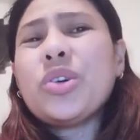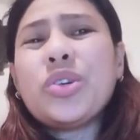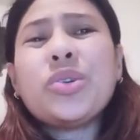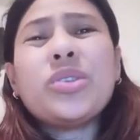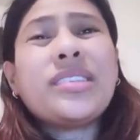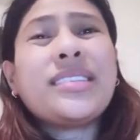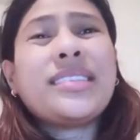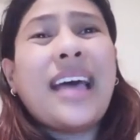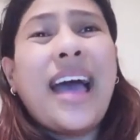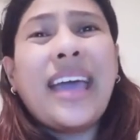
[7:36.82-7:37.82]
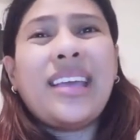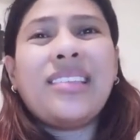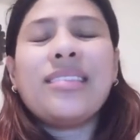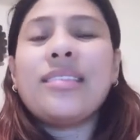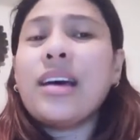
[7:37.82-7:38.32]
should
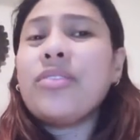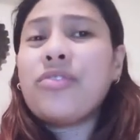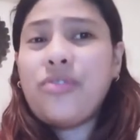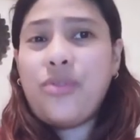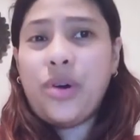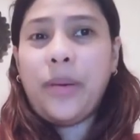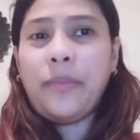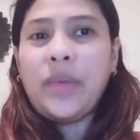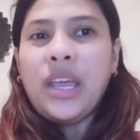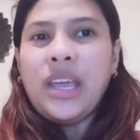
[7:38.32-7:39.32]
sign that form.